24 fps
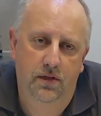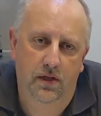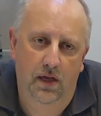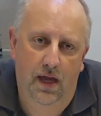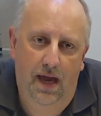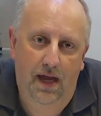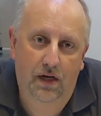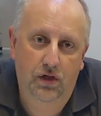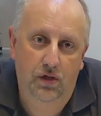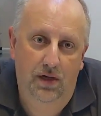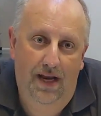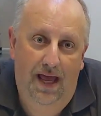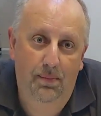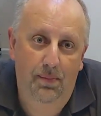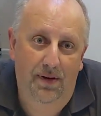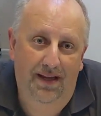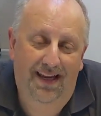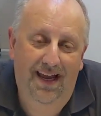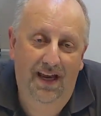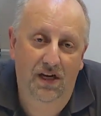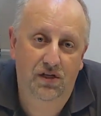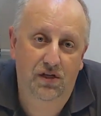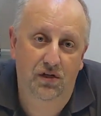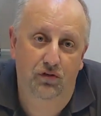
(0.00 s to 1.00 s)
the actual
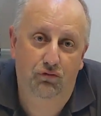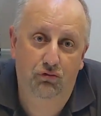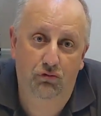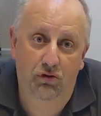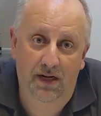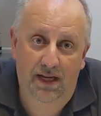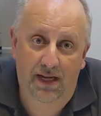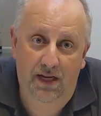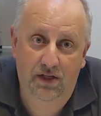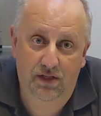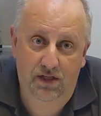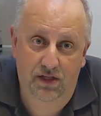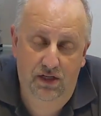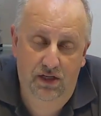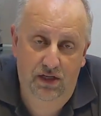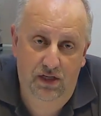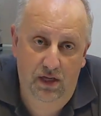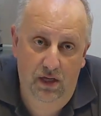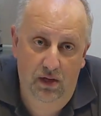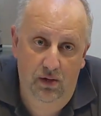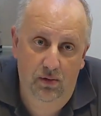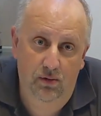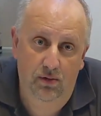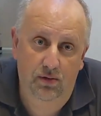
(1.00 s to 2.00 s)
application is really easy to
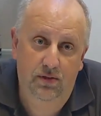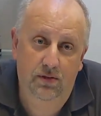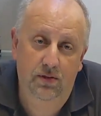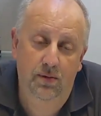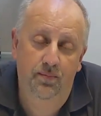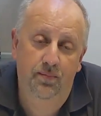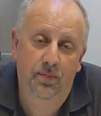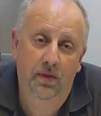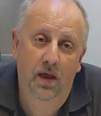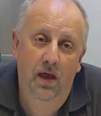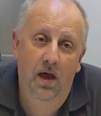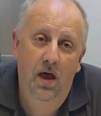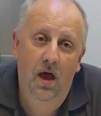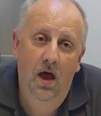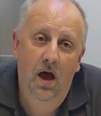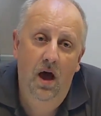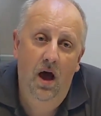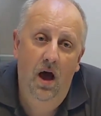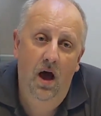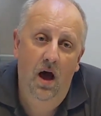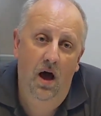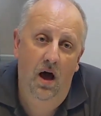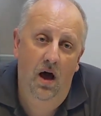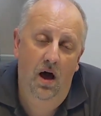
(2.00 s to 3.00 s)
use.
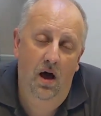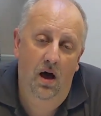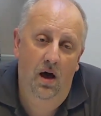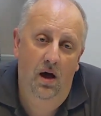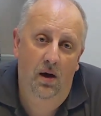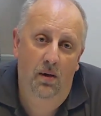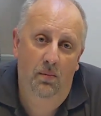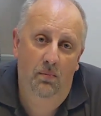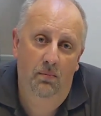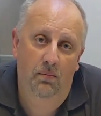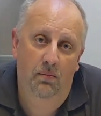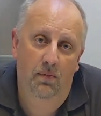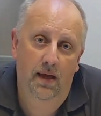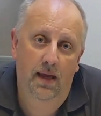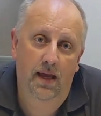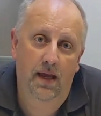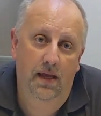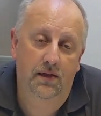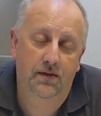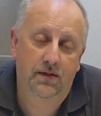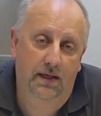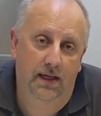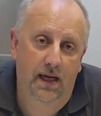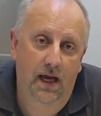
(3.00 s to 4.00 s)

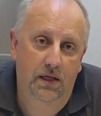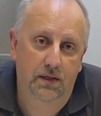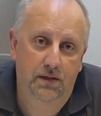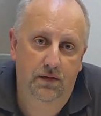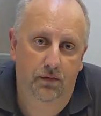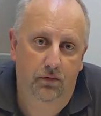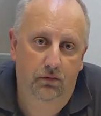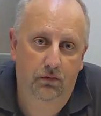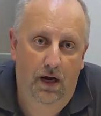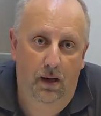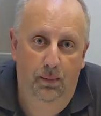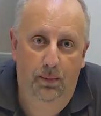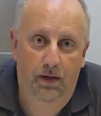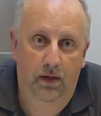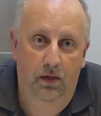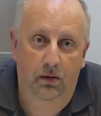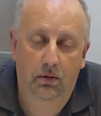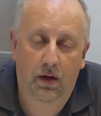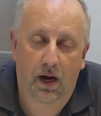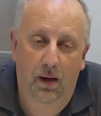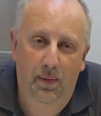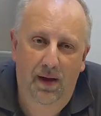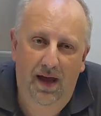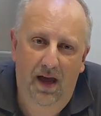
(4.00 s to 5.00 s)
It is a case of crap in,
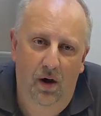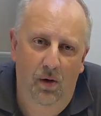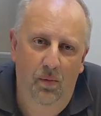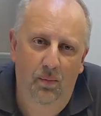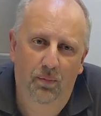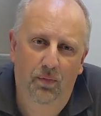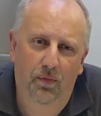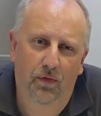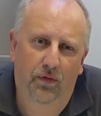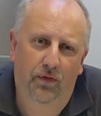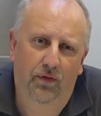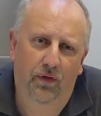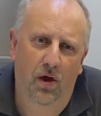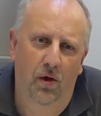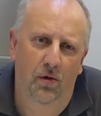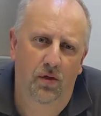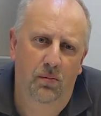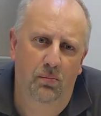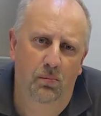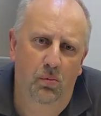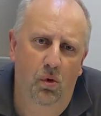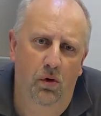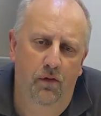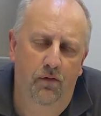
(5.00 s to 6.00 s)
crap out, so
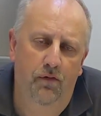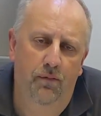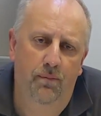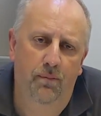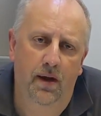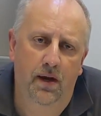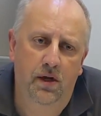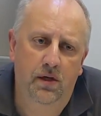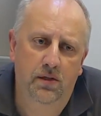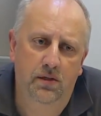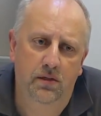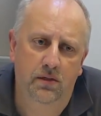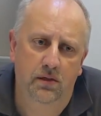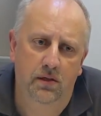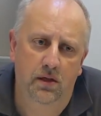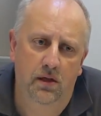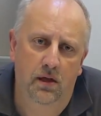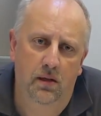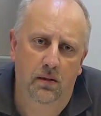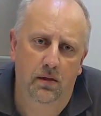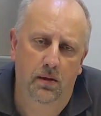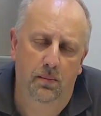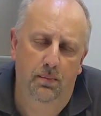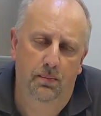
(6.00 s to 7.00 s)
the more information
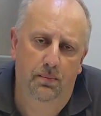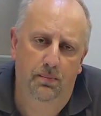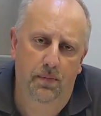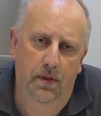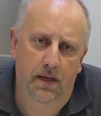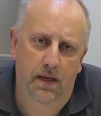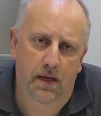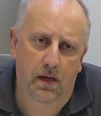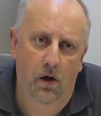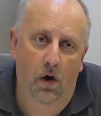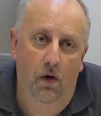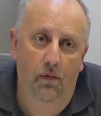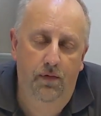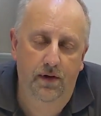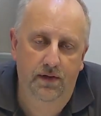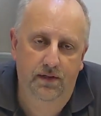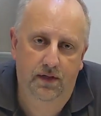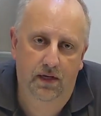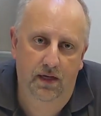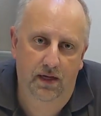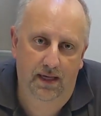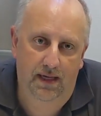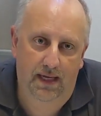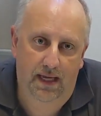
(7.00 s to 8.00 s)
that the
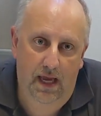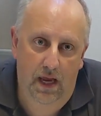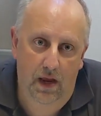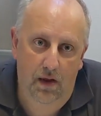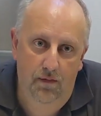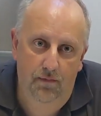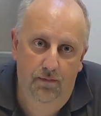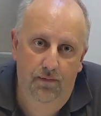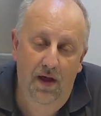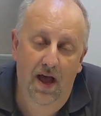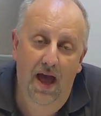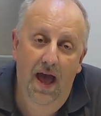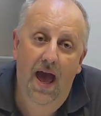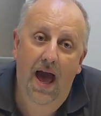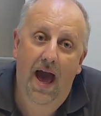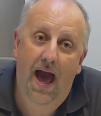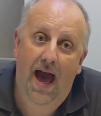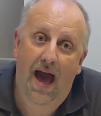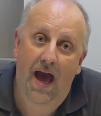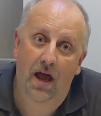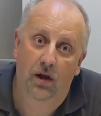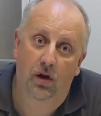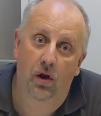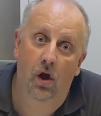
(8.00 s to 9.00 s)
office can give,
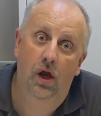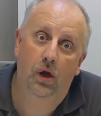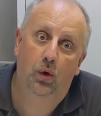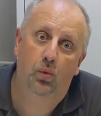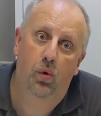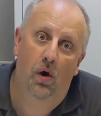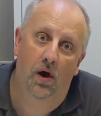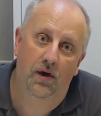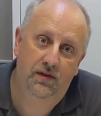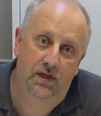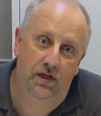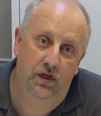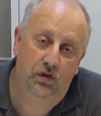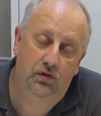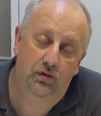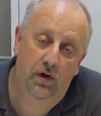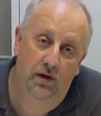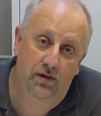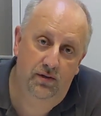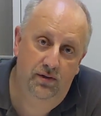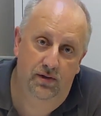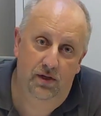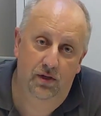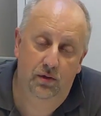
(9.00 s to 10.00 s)
and likewise
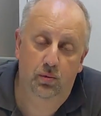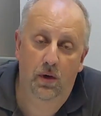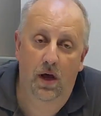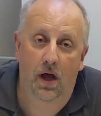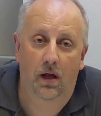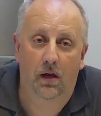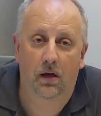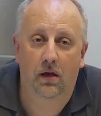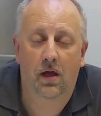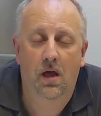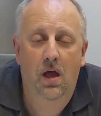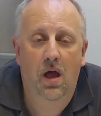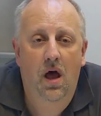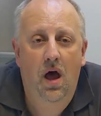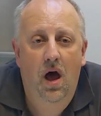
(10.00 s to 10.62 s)
instructors as well,